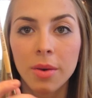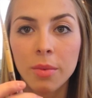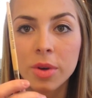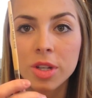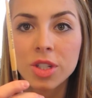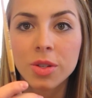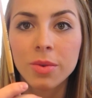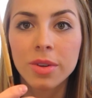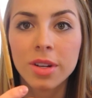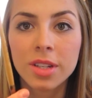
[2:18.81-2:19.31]
Now
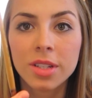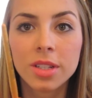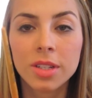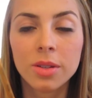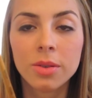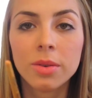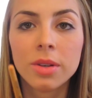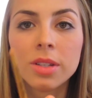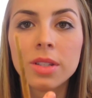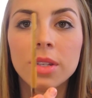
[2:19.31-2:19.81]
what you want to
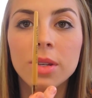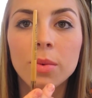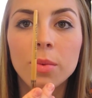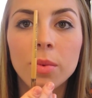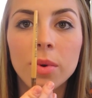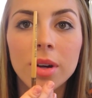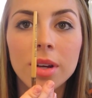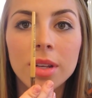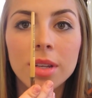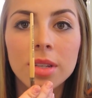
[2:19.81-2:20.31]
do is you
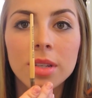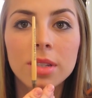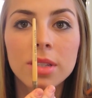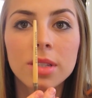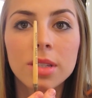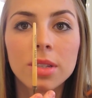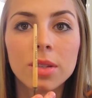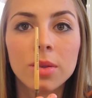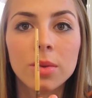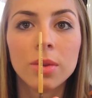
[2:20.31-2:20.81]
want
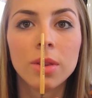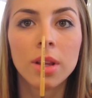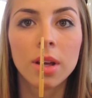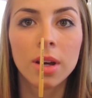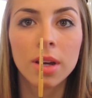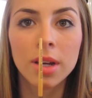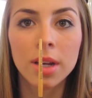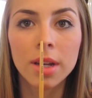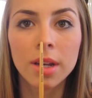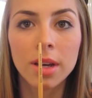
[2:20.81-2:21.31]
to
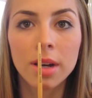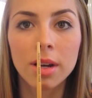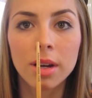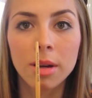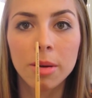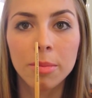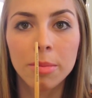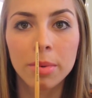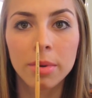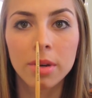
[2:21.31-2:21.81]
line
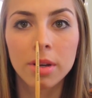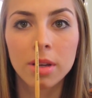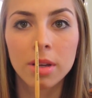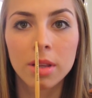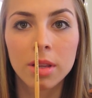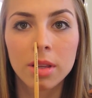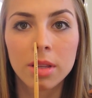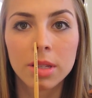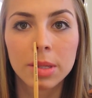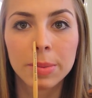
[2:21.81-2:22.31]
up
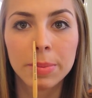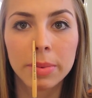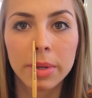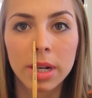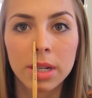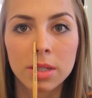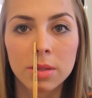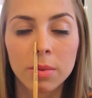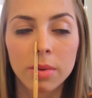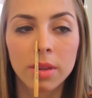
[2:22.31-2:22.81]
this
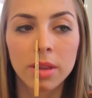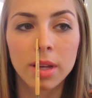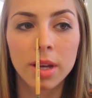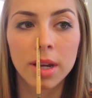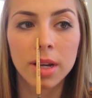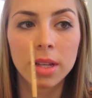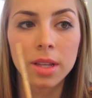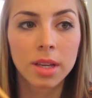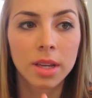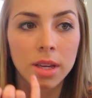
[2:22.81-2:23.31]
brush with
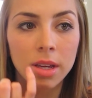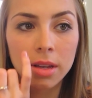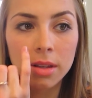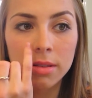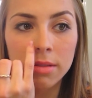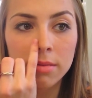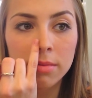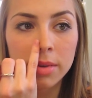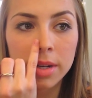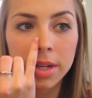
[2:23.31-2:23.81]
kind of like
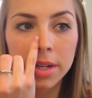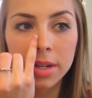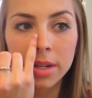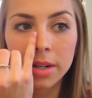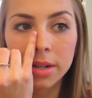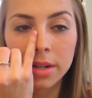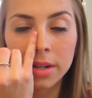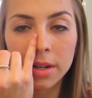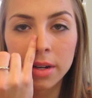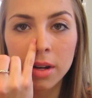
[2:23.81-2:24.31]
where
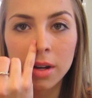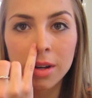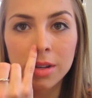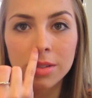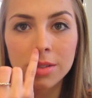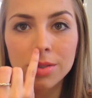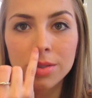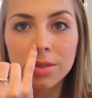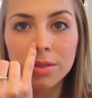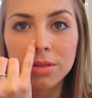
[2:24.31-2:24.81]
your
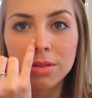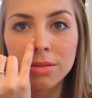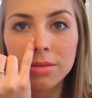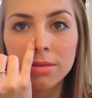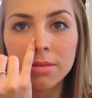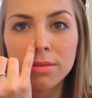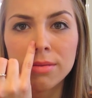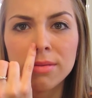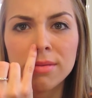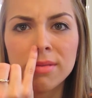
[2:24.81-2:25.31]
nostril
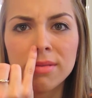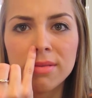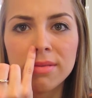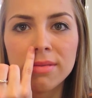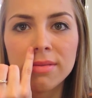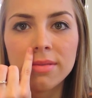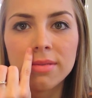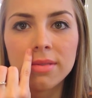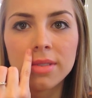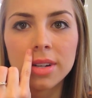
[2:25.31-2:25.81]

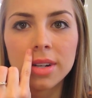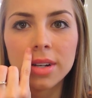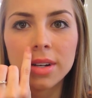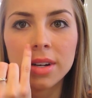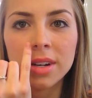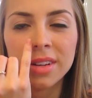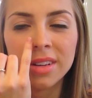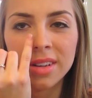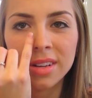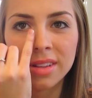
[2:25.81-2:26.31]

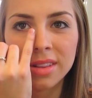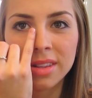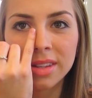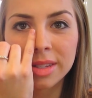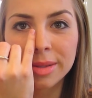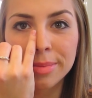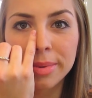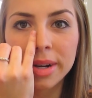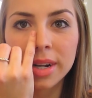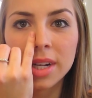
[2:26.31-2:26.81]
or
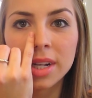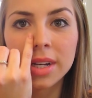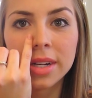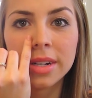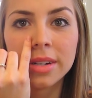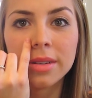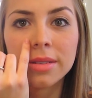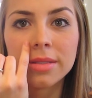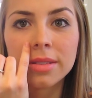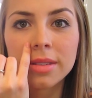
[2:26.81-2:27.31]
this part of your
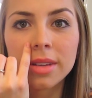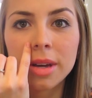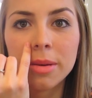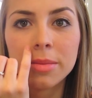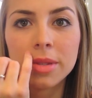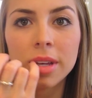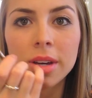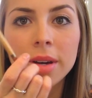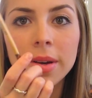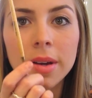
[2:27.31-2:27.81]
nose
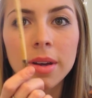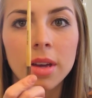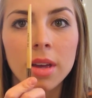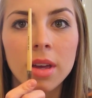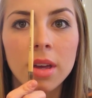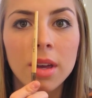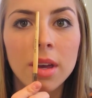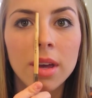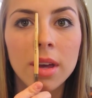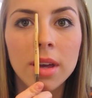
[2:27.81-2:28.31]
comes out,
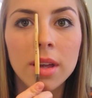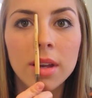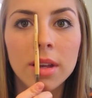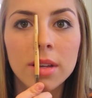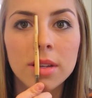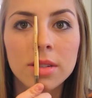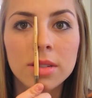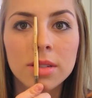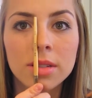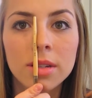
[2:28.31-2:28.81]
and
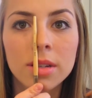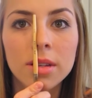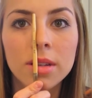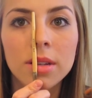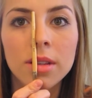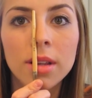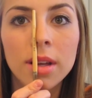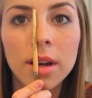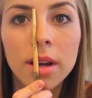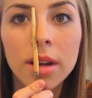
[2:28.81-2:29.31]
it
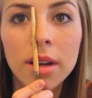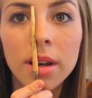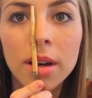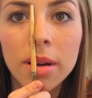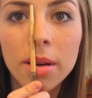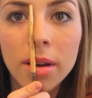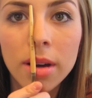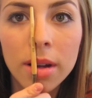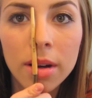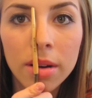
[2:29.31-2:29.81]
should line
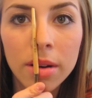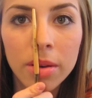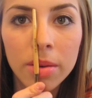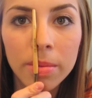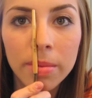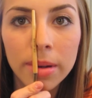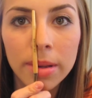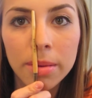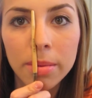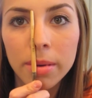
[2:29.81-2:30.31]
up, I don't know
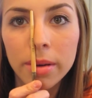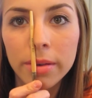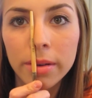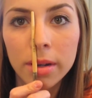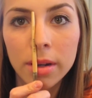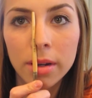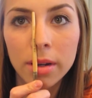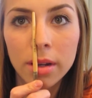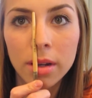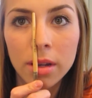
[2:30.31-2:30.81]
if mine's
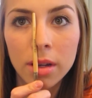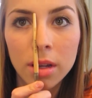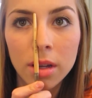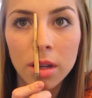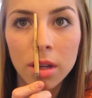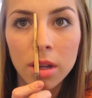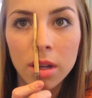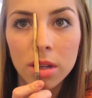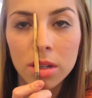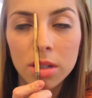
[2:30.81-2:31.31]
perfect or not,
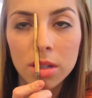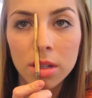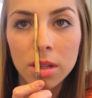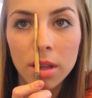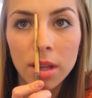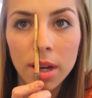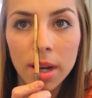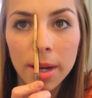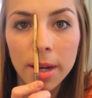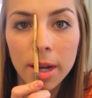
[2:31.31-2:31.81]
should
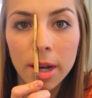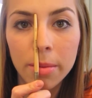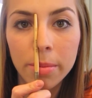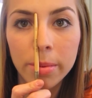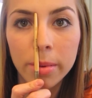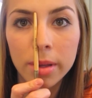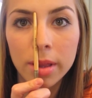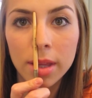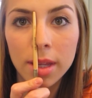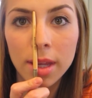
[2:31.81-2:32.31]
line up
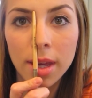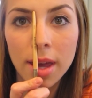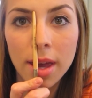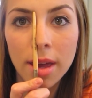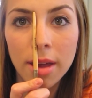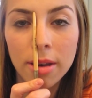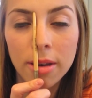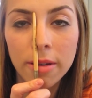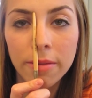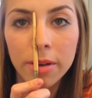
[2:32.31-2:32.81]
with the
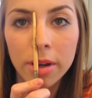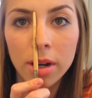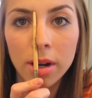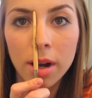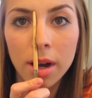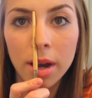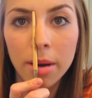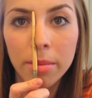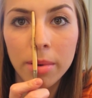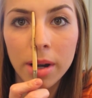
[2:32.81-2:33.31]
end of your
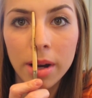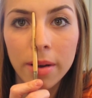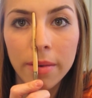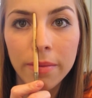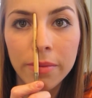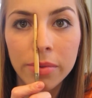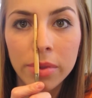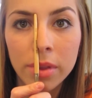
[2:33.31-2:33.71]
eyebrow.